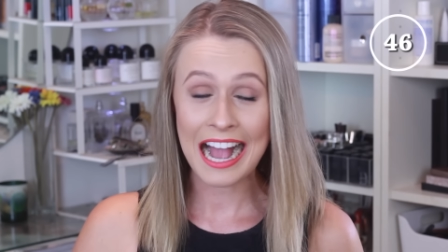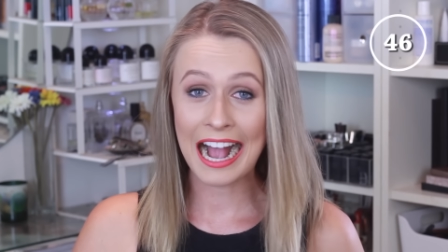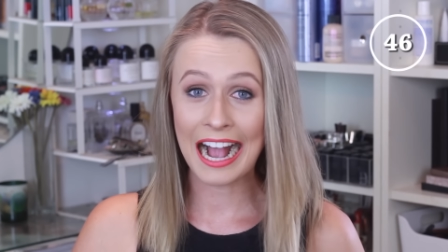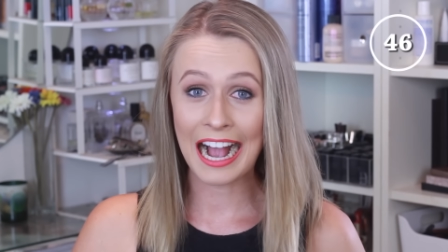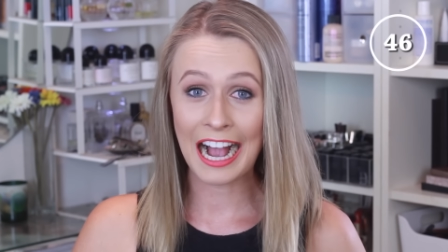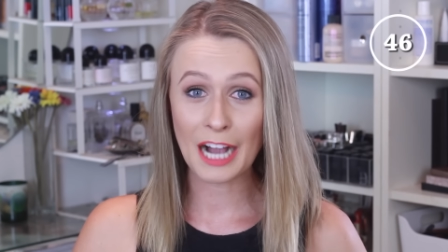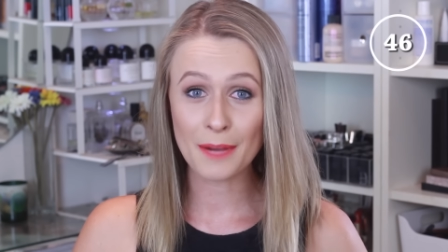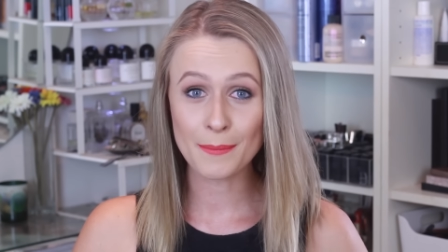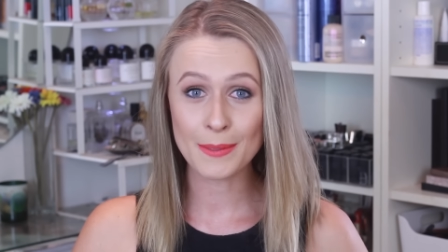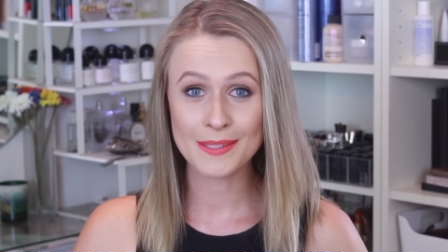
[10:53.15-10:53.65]

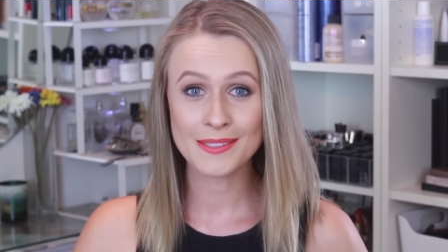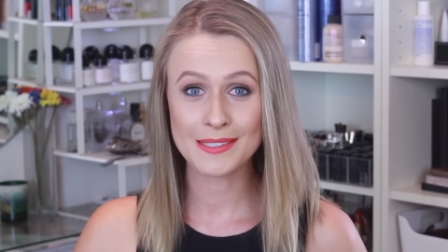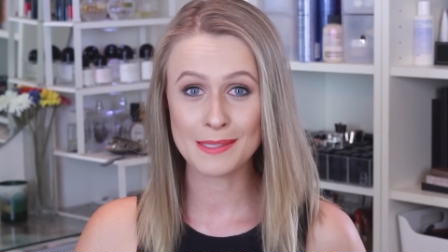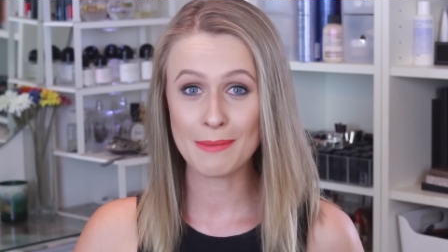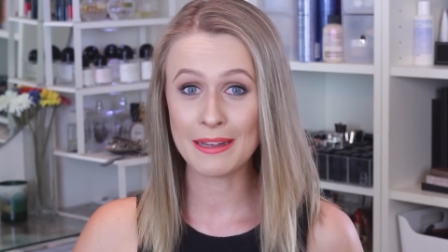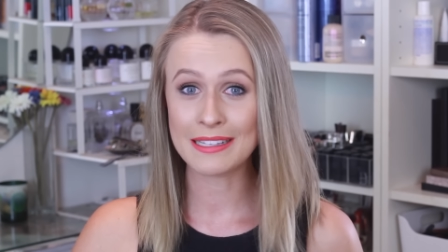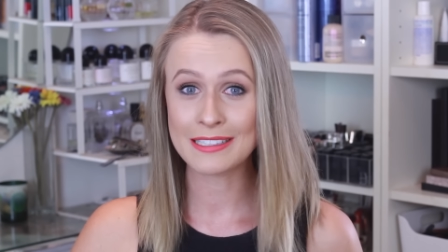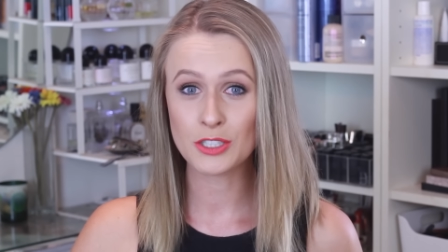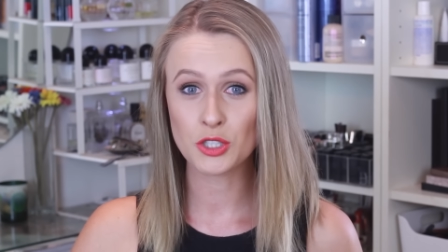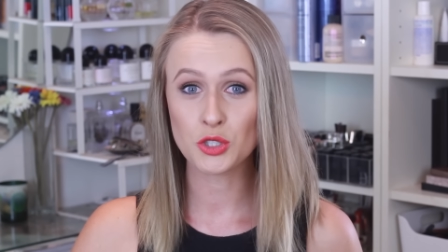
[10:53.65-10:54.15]
In
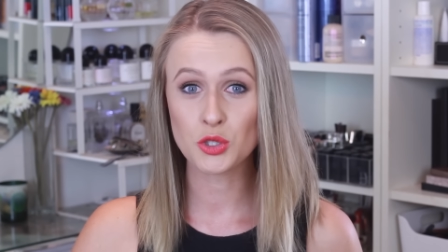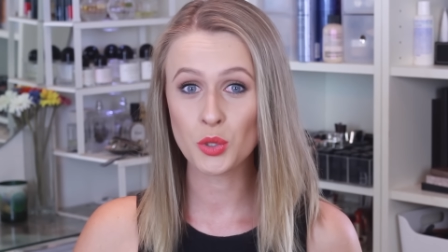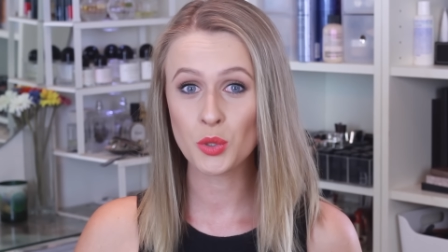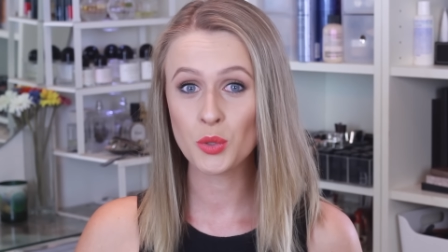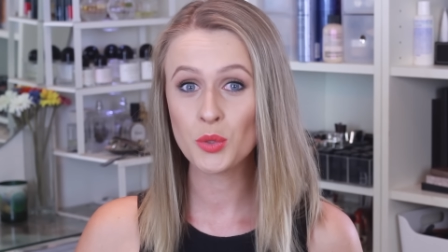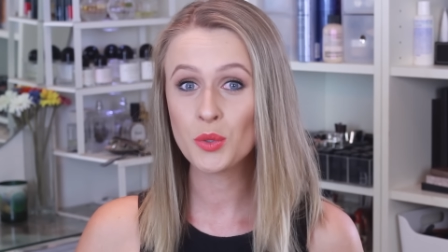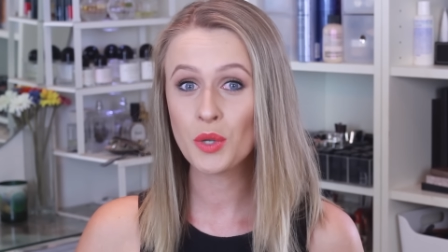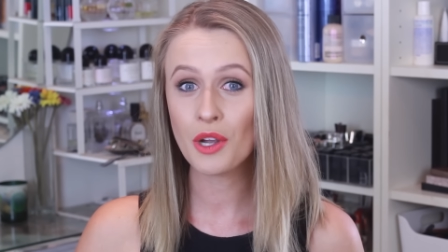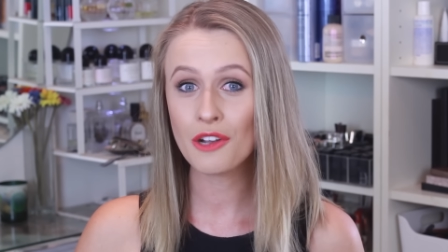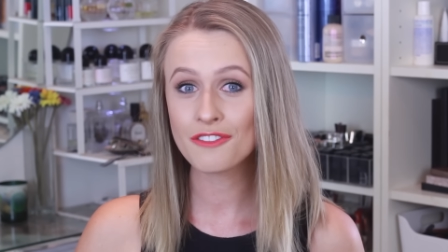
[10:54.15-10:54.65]
semester
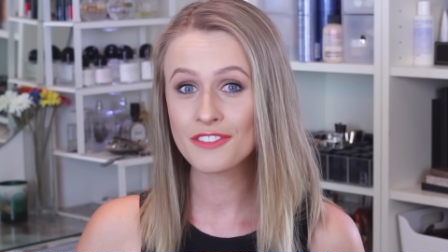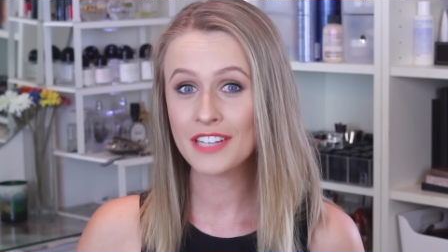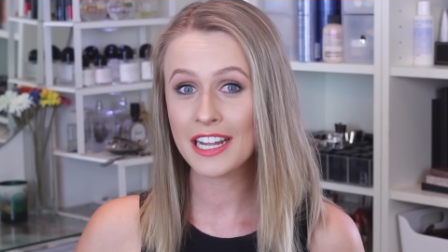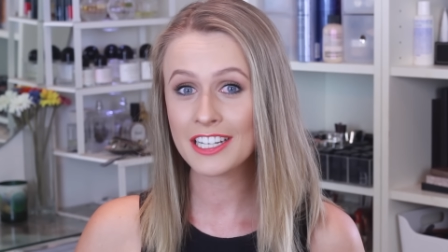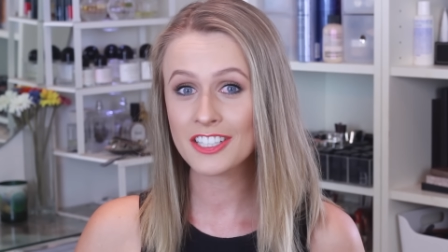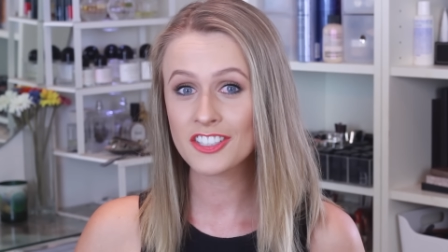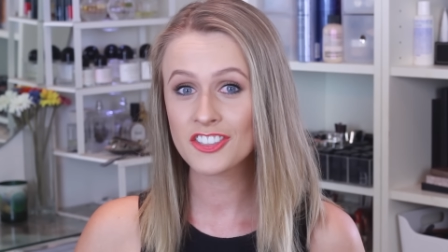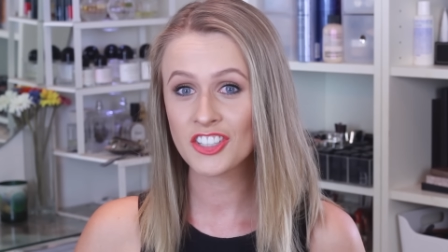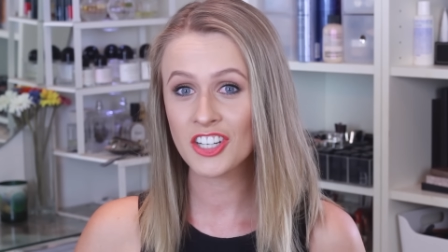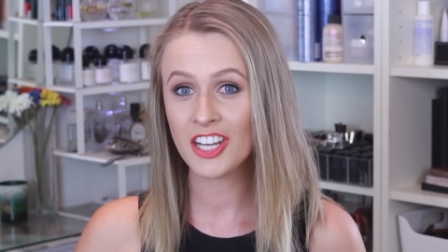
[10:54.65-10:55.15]
2 of
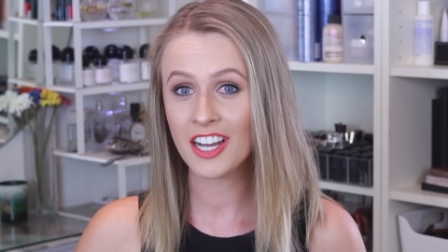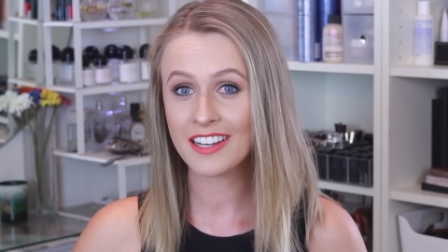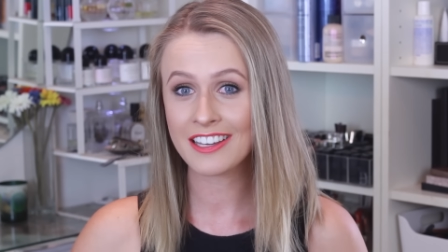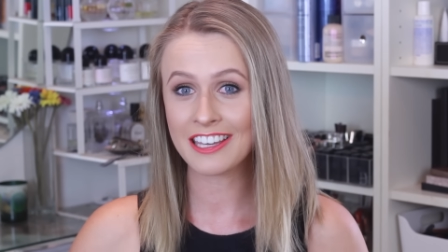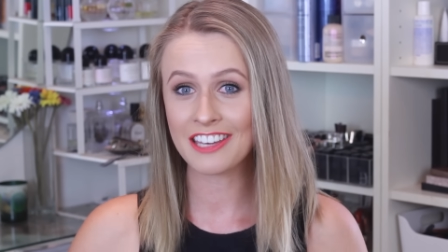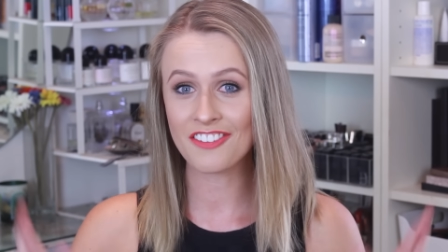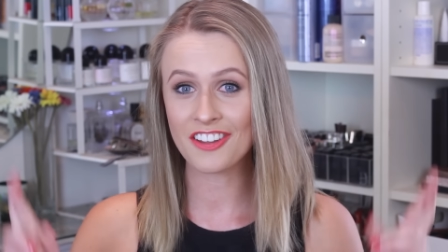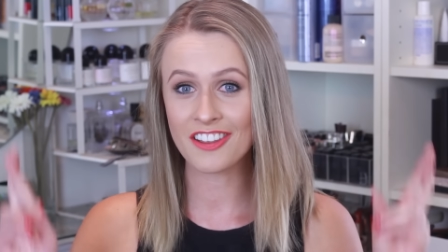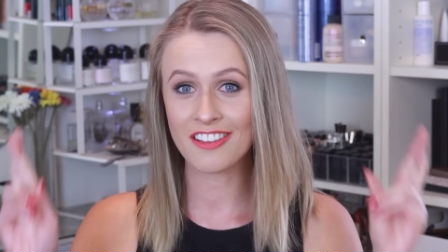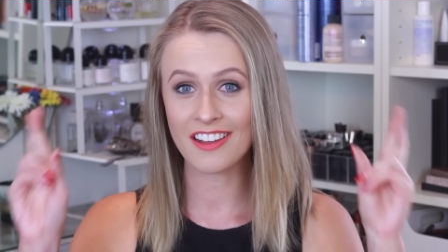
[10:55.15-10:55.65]
next year,
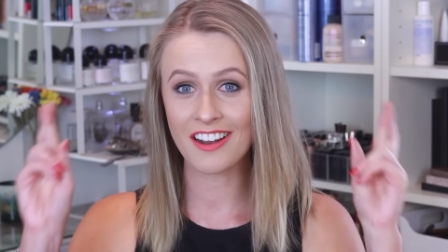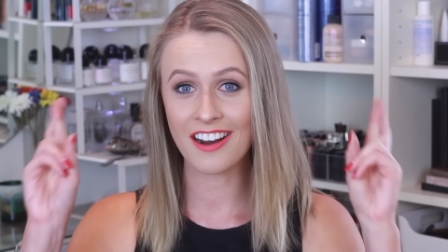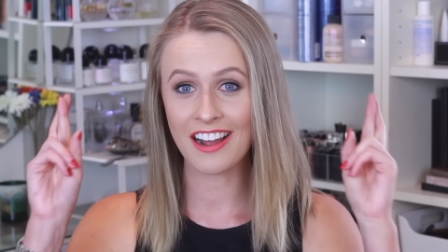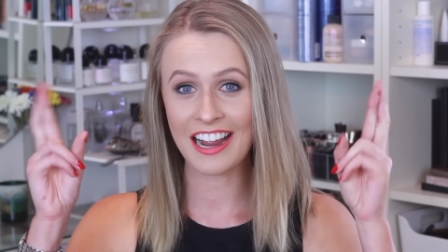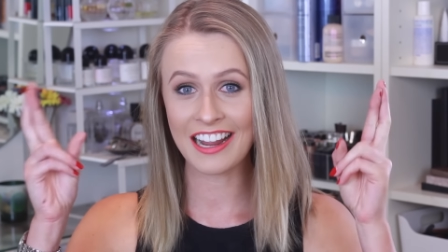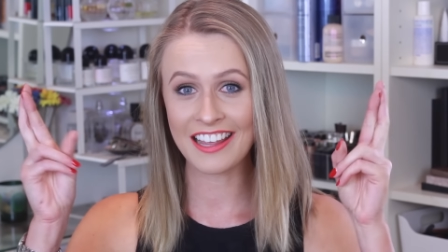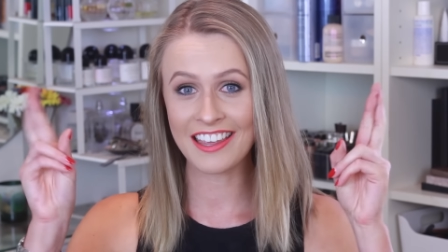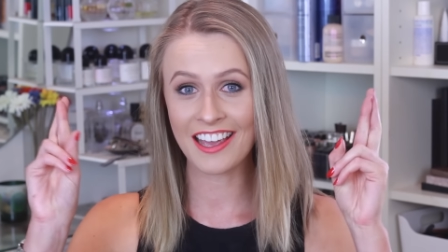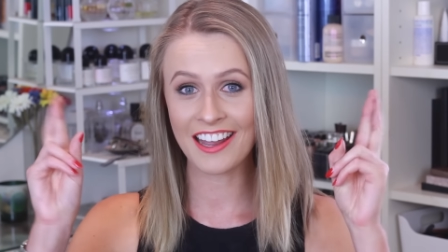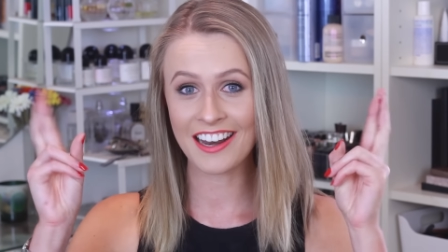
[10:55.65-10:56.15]
given that
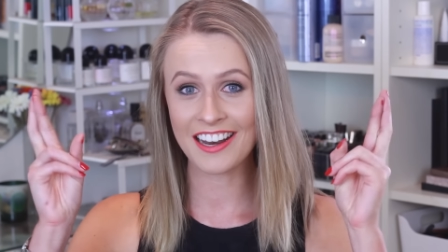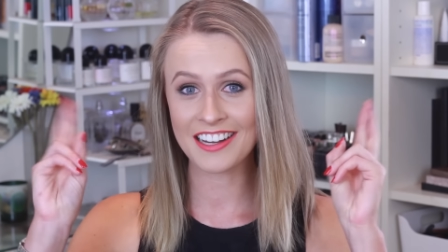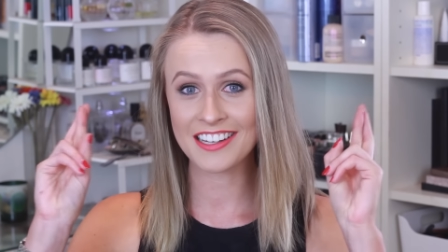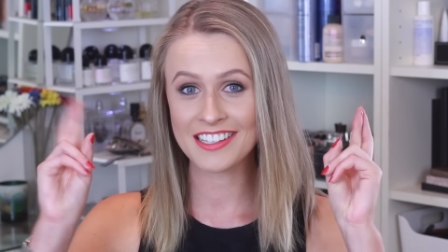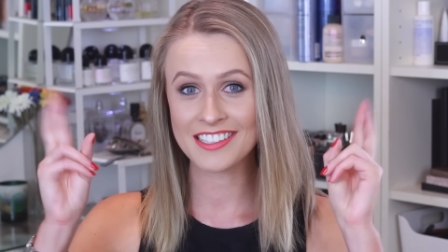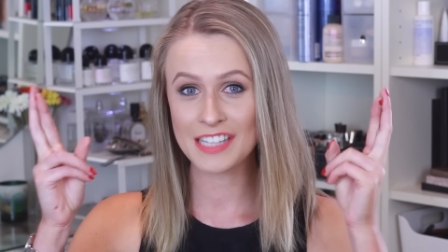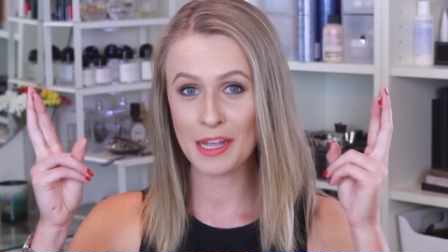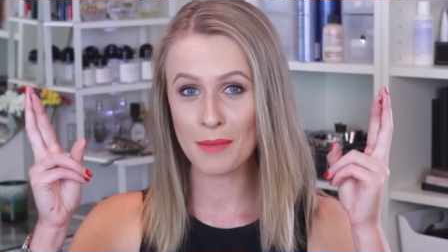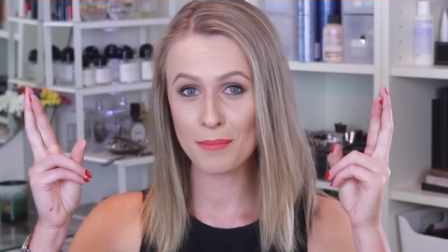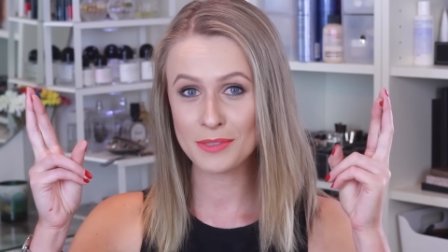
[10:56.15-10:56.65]
I get
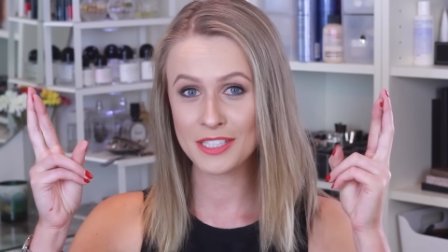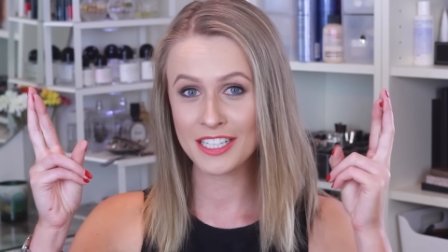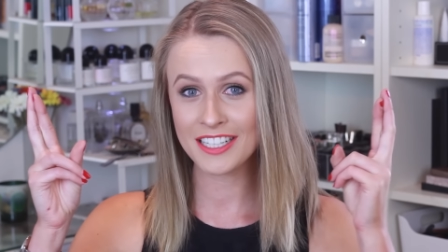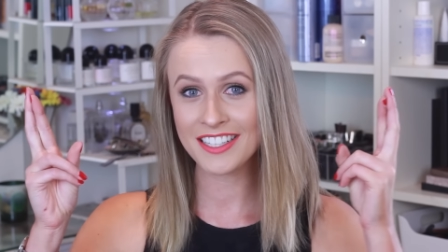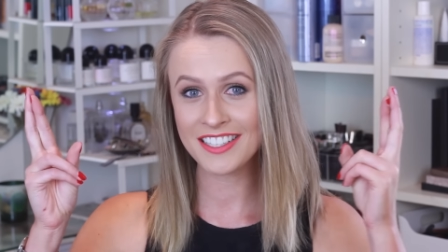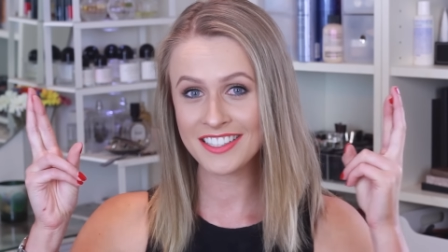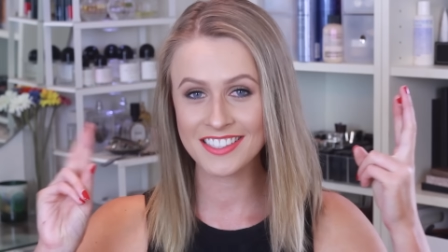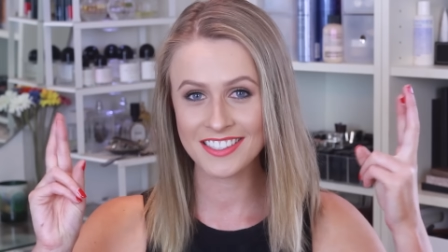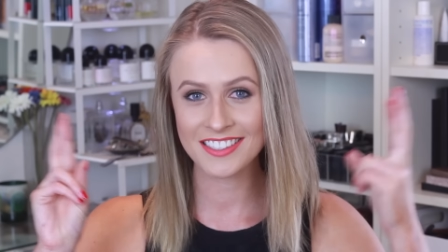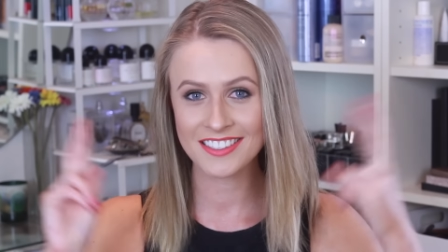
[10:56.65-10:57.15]

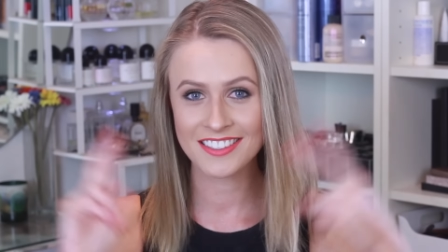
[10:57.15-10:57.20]
accepted.